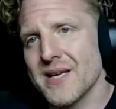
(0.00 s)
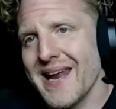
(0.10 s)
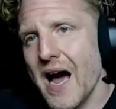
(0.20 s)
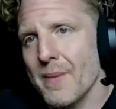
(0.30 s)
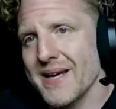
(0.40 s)
and
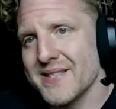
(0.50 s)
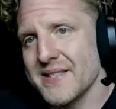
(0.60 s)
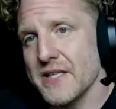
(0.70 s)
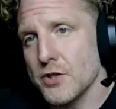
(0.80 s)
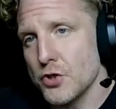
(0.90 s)
how my
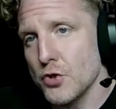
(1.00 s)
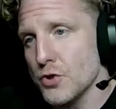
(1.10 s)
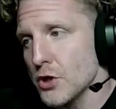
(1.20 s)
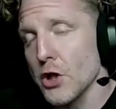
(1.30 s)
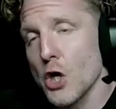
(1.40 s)

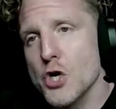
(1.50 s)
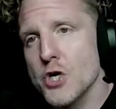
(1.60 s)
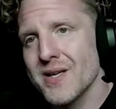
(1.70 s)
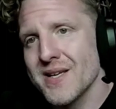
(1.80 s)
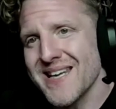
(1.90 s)
students
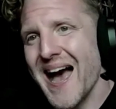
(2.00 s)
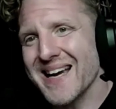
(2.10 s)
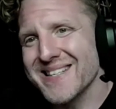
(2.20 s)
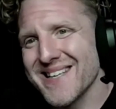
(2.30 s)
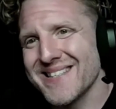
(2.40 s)
learn to
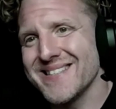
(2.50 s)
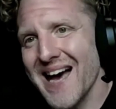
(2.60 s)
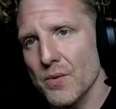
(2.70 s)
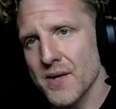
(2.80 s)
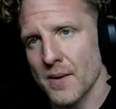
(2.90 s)
access these
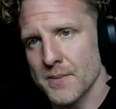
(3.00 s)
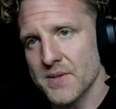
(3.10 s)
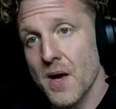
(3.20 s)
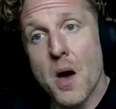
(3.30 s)
outcomes.